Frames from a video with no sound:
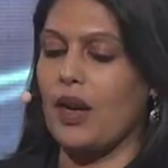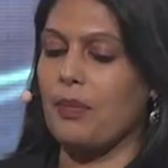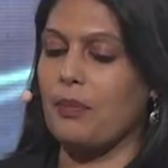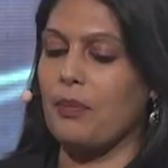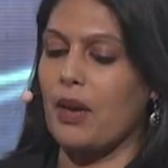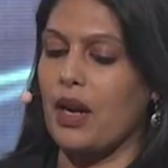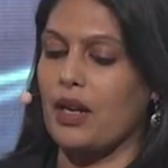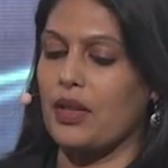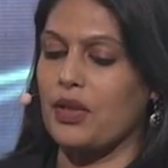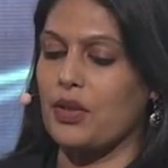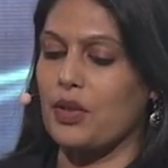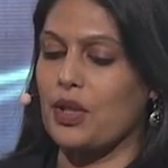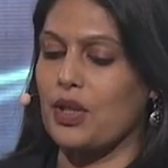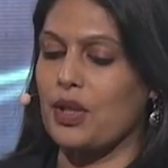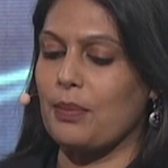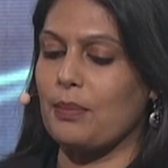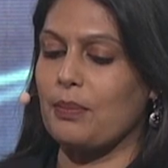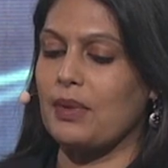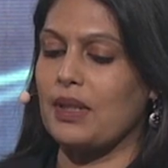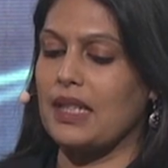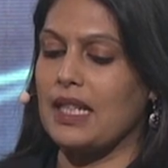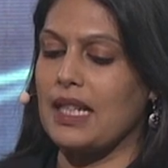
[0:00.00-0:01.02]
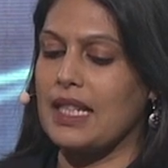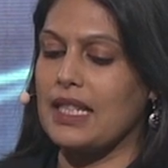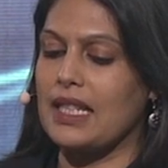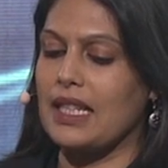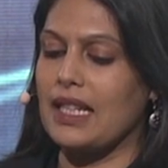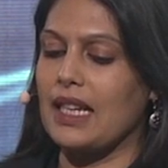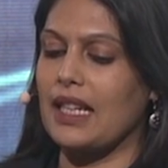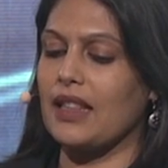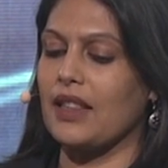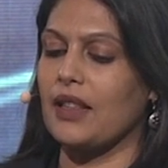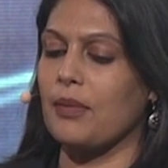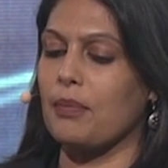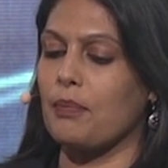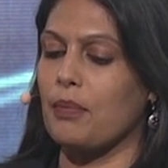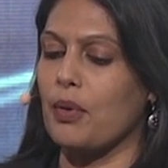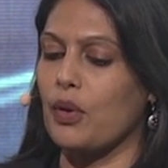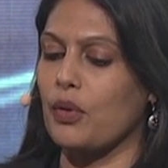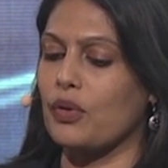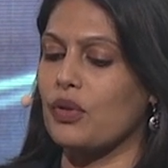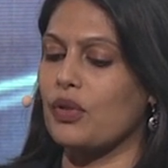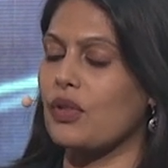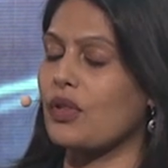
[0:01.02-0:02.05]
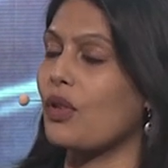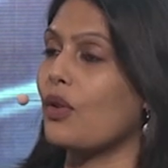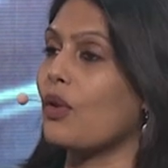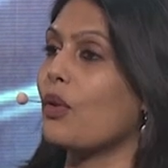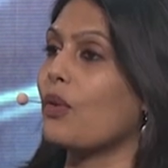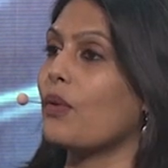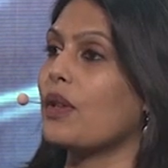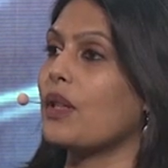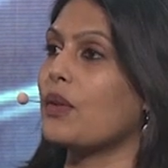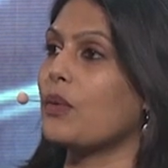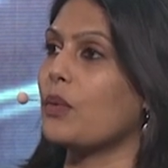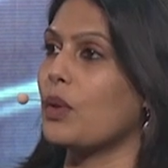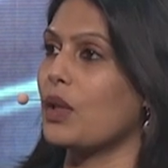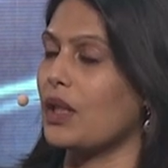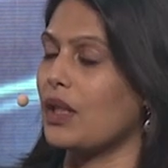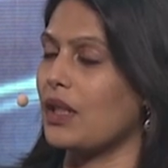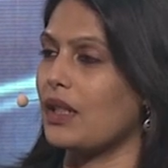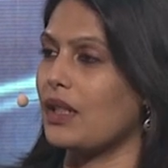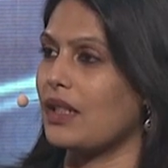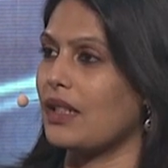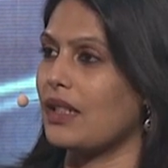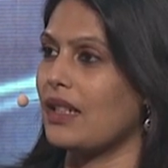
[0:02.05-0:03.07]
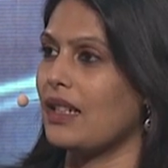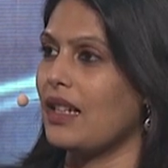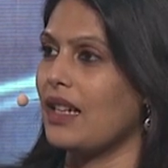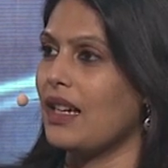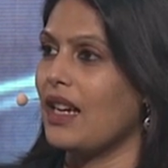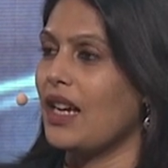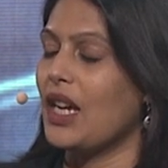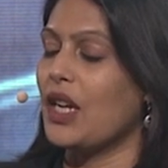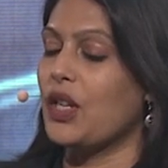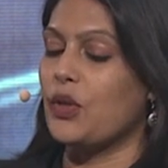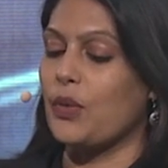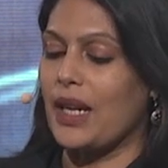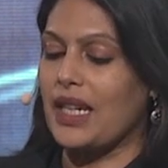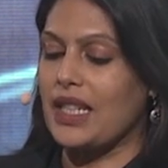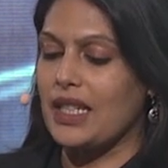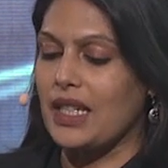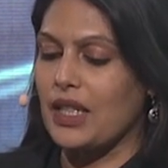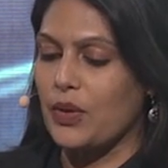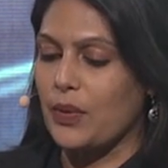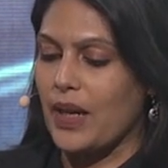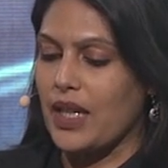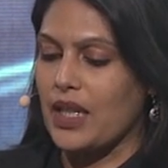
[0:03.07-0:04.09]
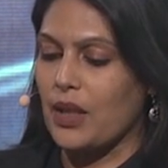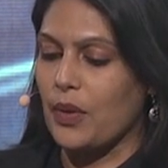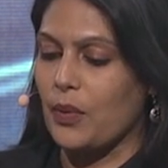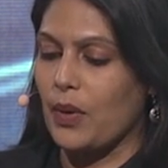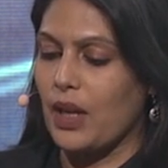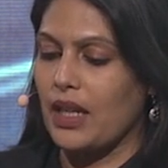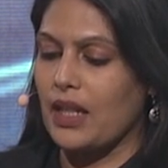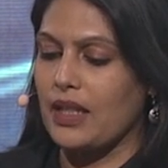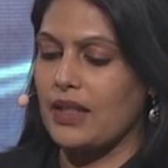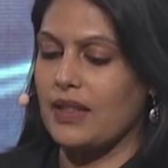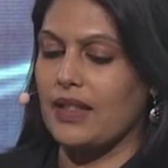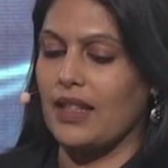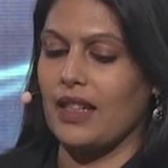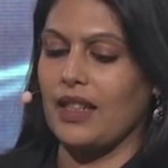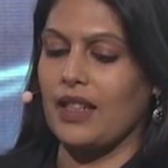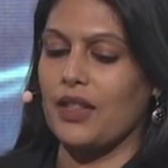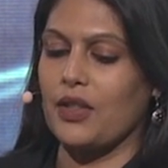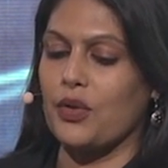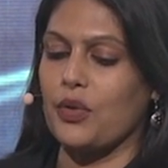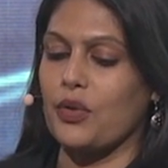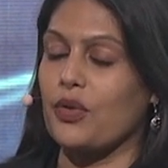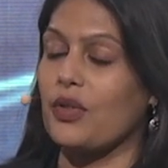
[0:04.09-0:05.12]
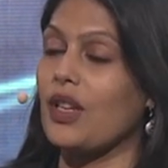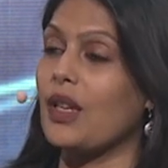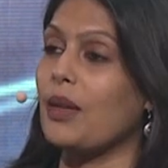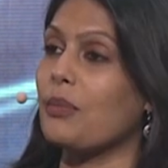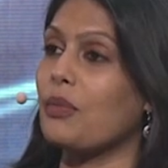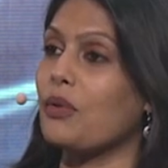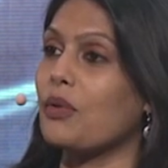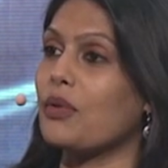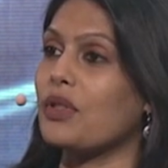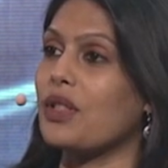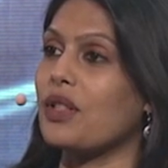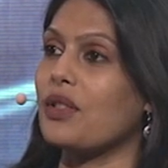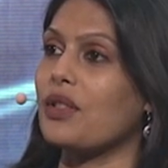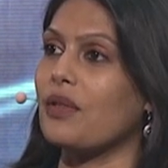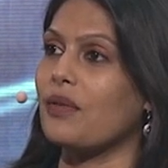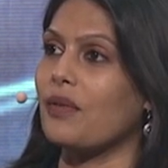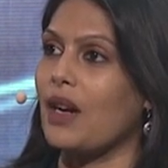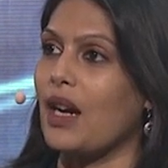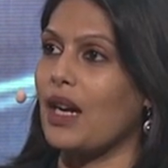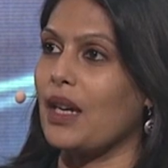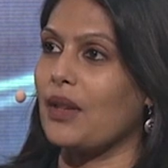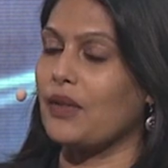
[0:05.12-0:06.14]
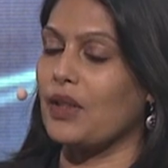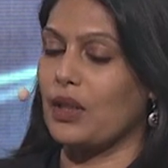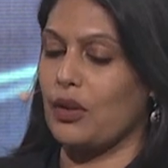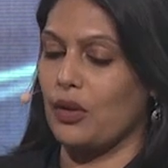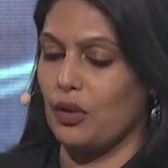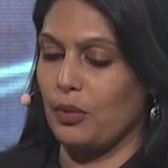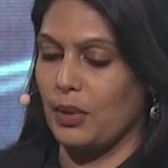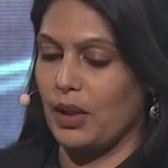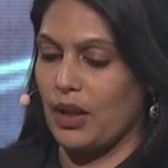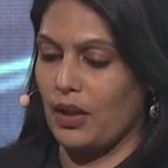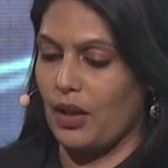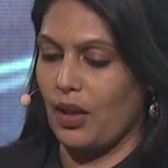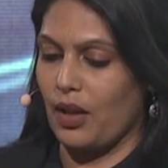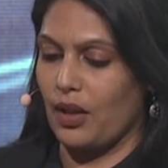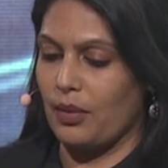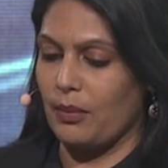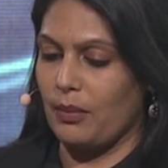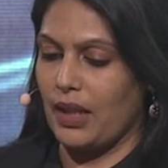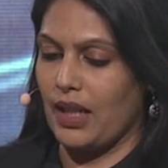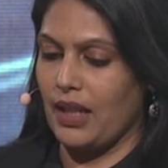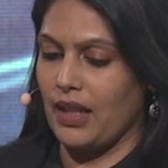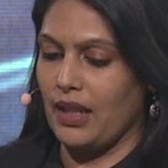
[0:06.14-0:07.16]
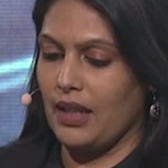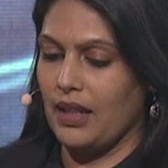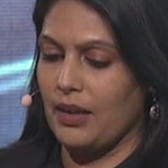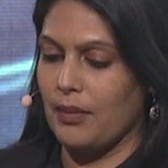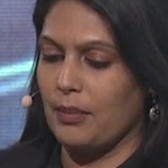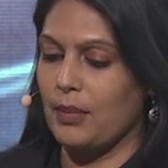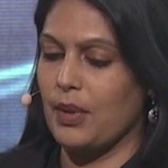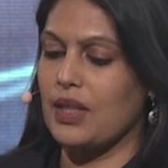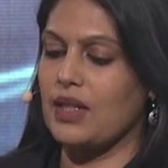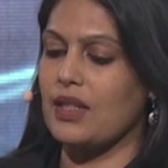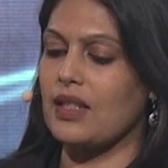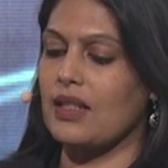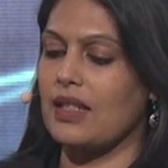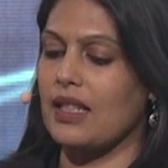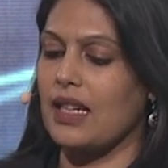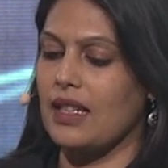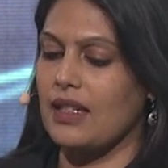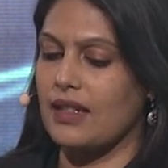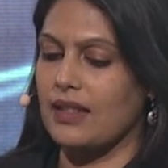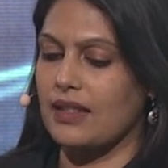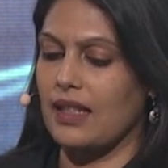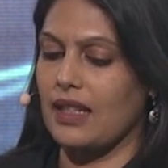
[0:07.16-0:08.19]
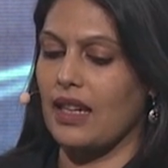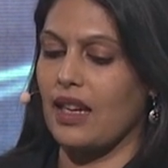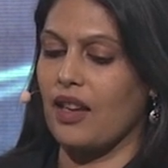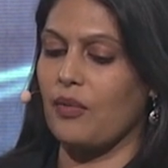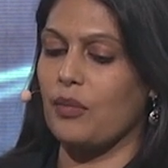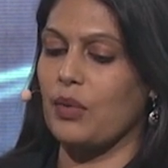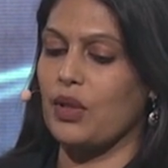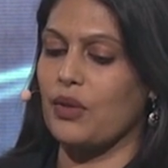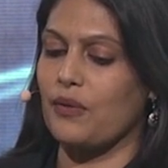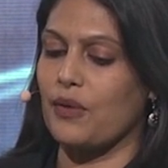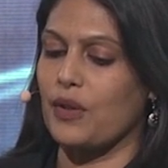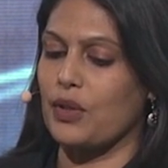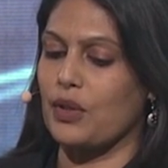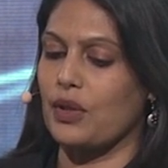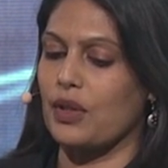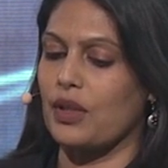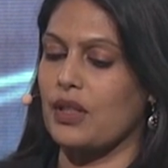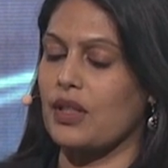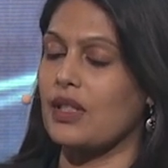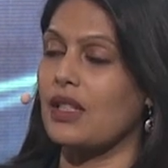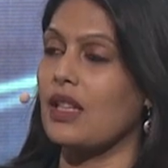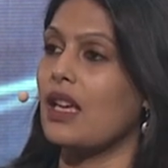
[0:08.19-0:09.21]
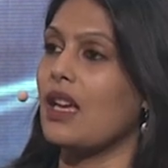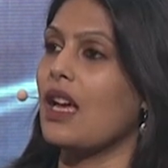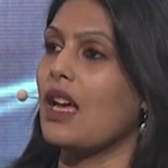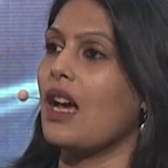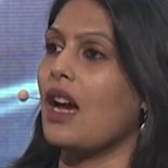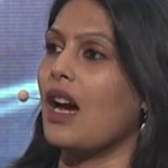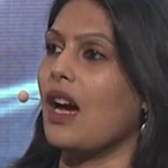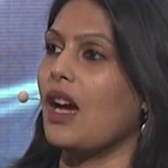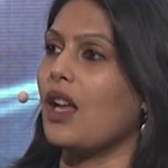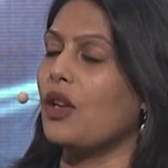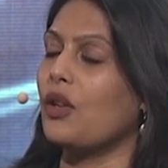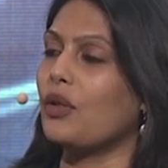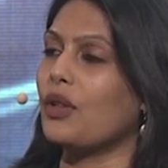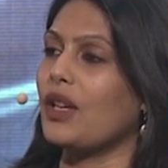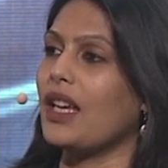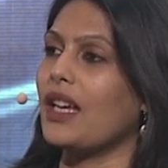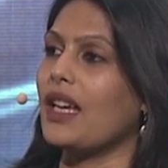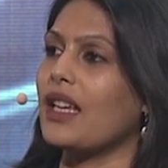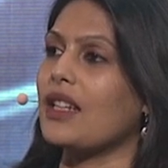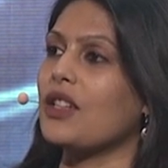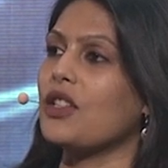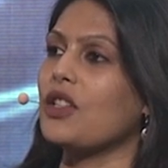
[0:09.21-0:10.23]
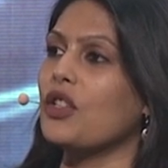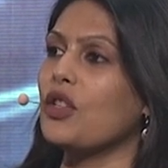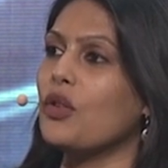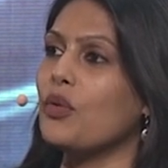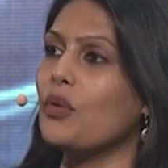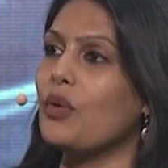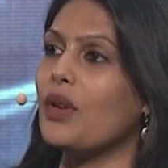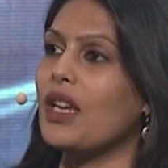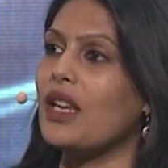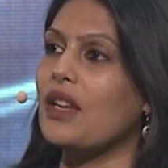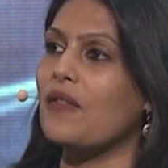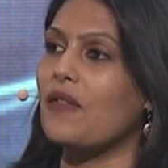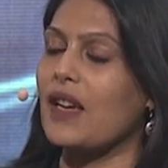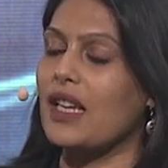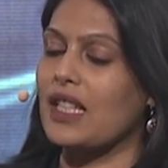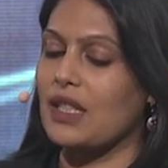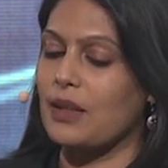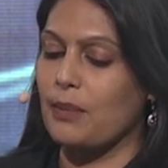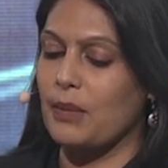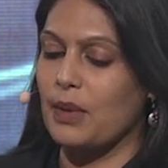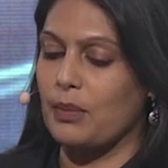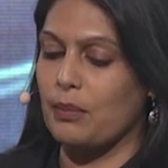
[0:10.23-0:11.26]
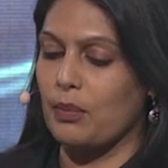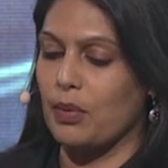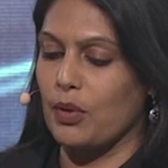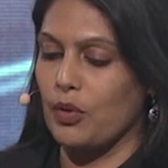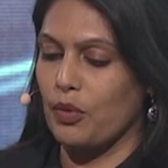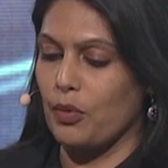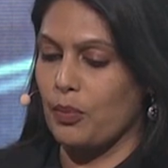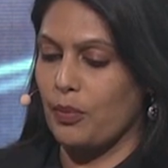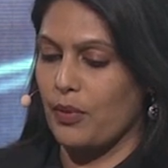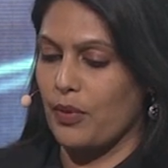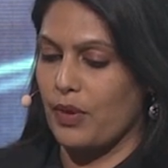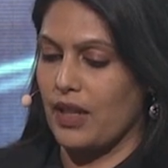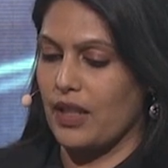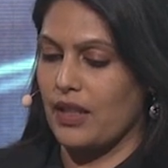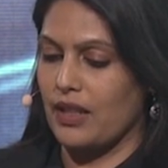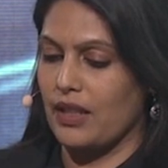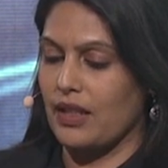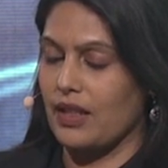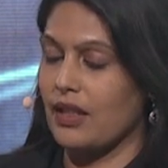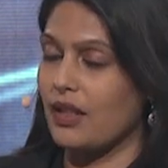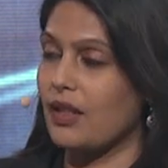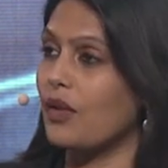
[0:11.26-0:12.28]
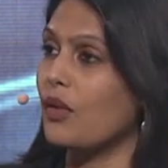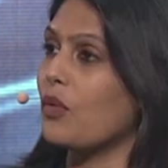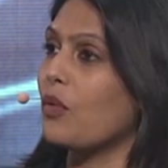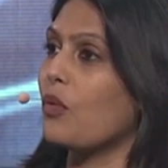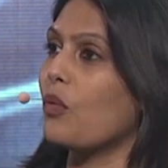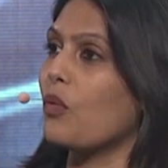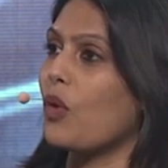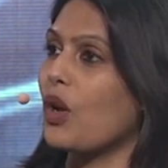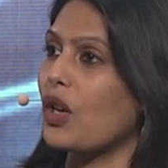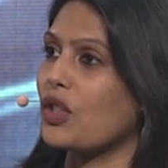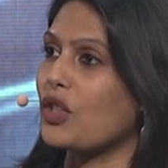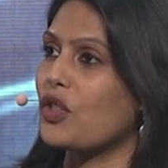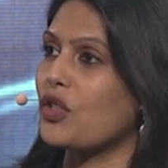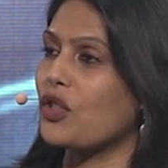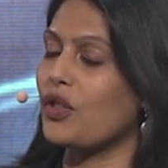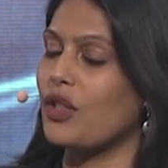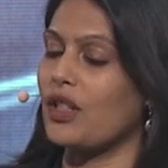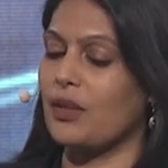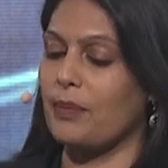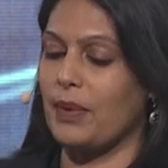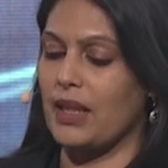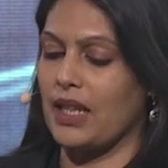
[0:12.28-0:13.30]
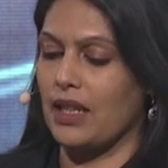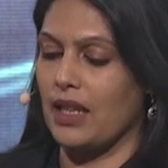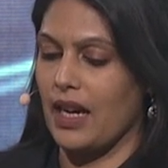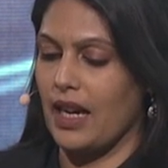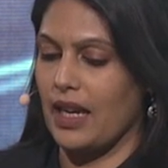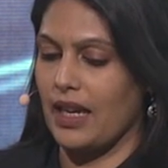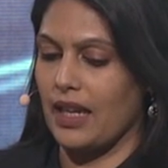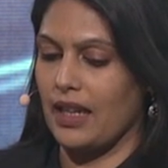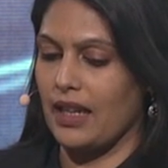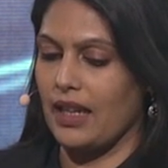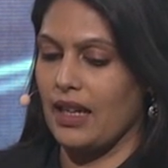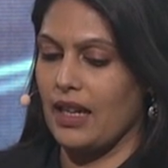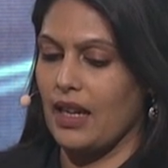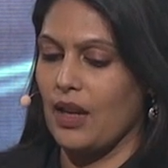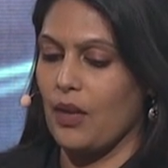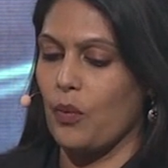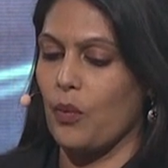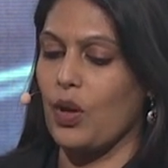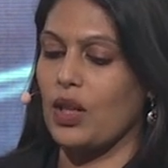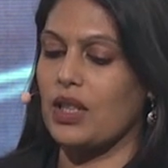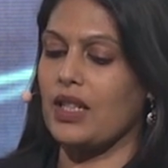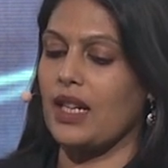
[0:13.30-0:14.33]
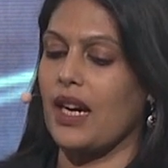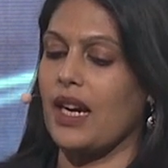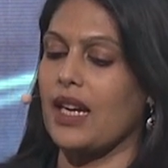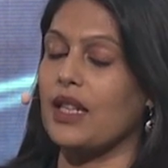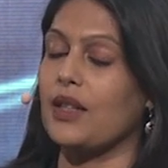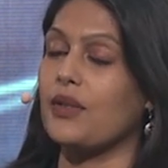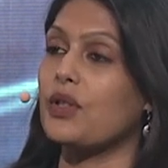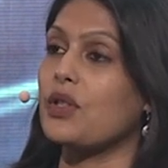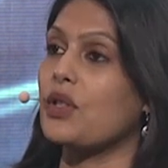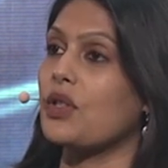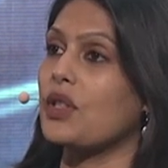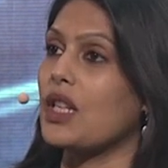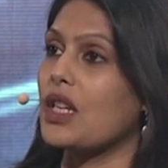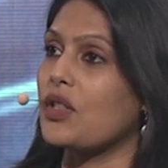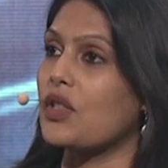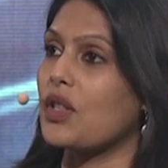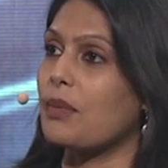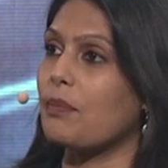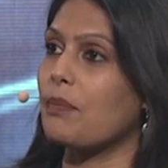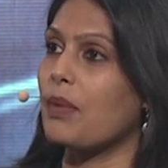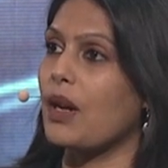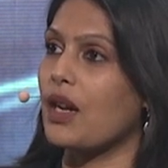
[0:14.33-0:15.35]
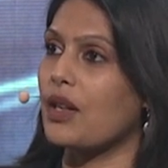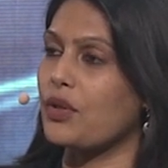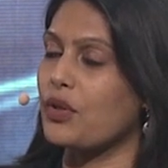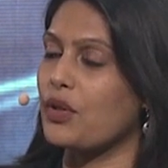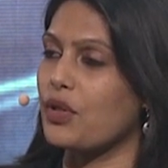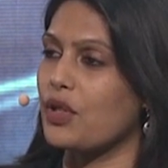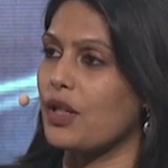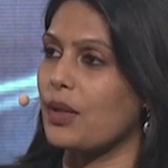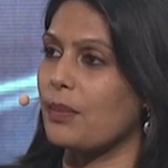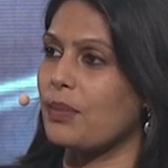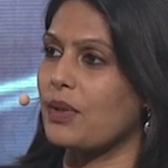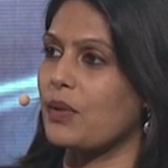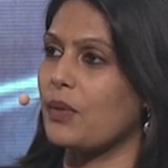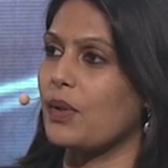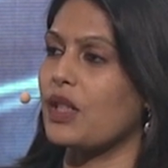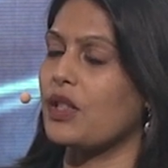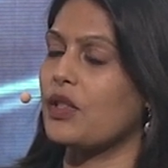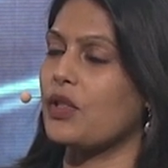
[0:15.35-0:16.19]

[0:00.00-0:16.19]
and partnership leading in the post-COVID world. 2021 is the year to reboot and revive the global economy. Business leaders and government officials are looking at a new investment blueprint. What should it be like? What kind of strategic partnerships will